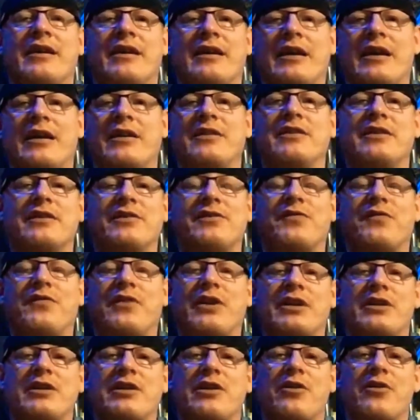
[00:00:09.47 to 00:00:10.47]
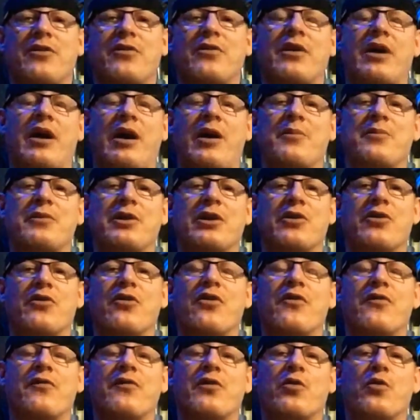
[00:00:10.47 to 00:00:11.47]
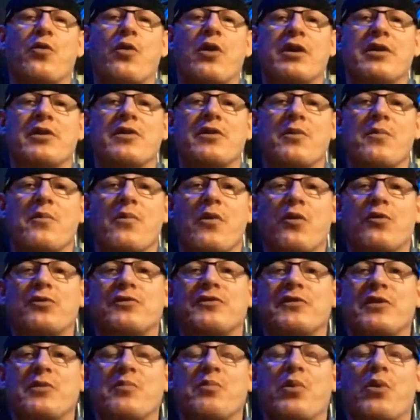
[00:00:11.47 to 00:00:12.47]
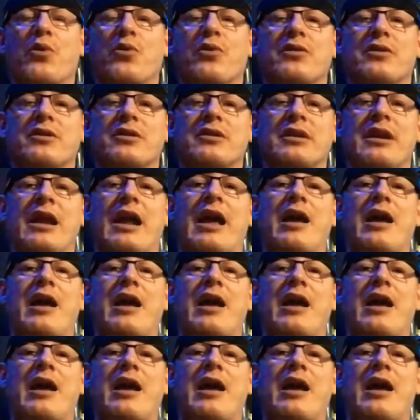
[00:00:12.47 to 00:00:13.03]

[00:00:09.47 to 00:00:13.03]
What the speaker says: In this video, I'm going to go over one of the most important